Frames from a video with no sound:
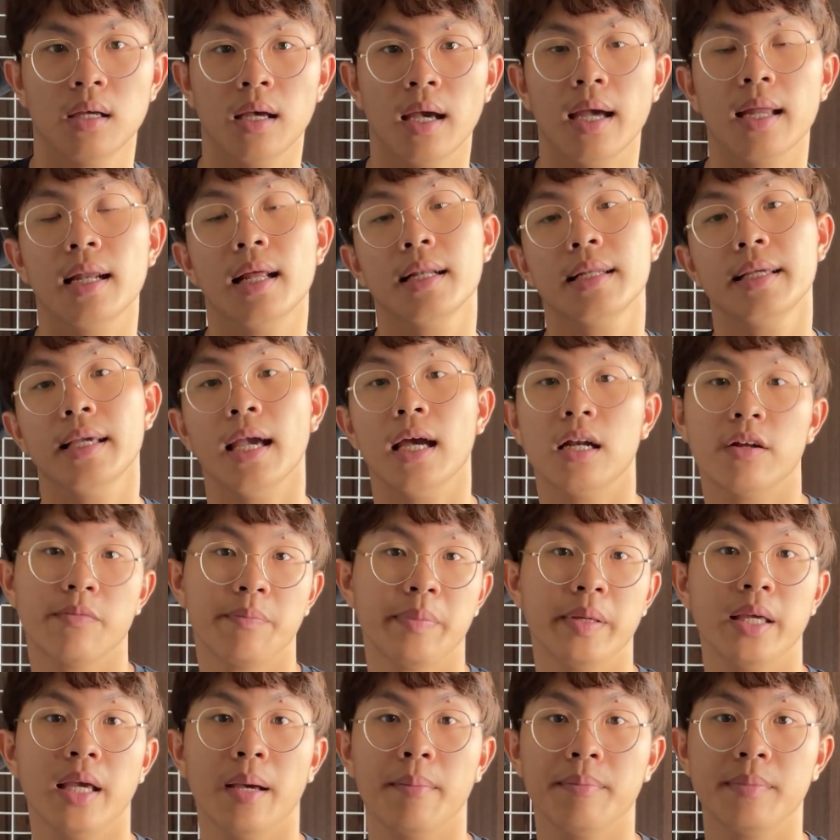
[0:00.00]
And at the end of
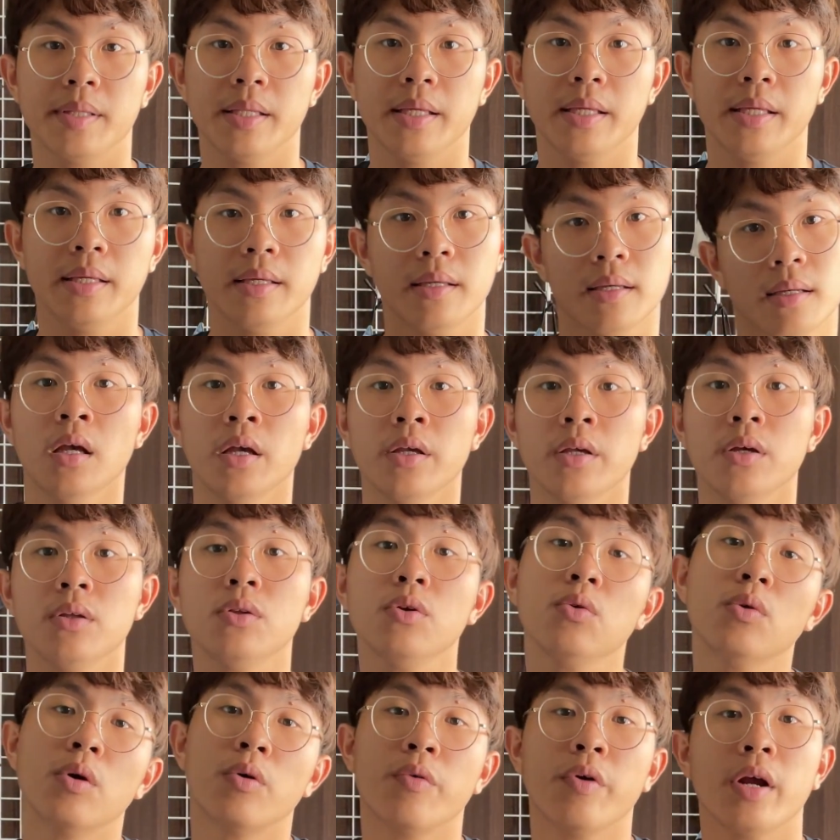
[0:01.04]
BMT, you'll
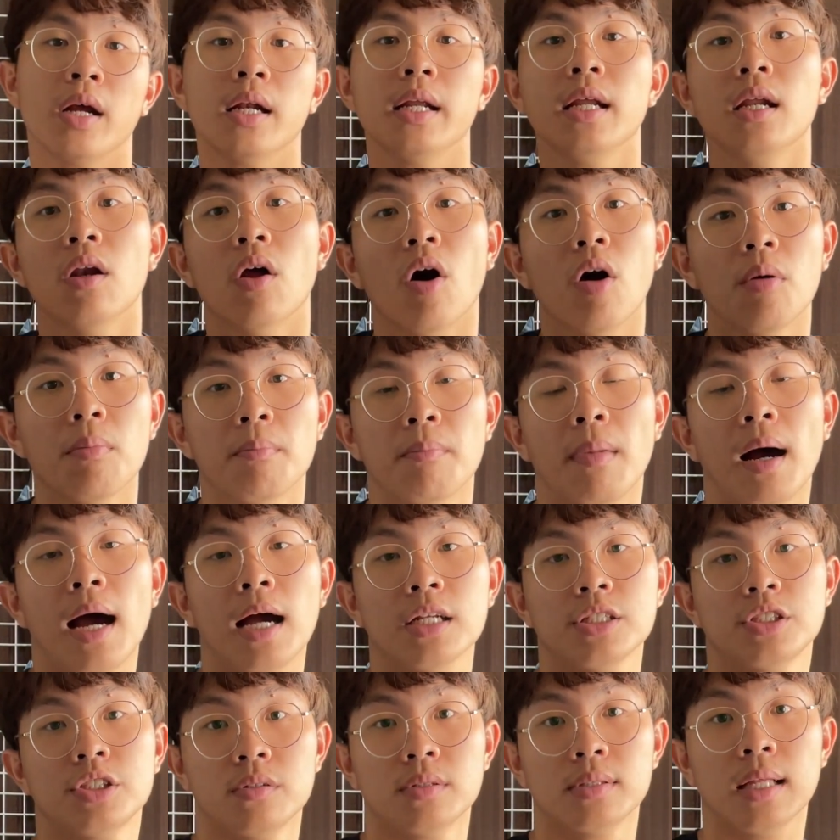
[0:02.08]
do a really long
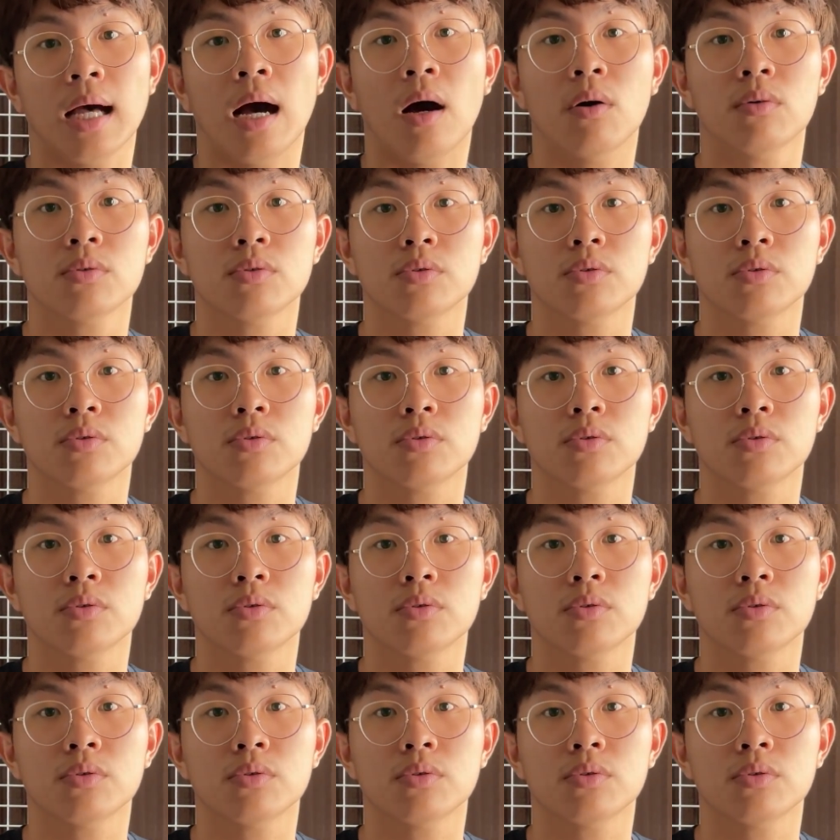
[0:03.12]
march down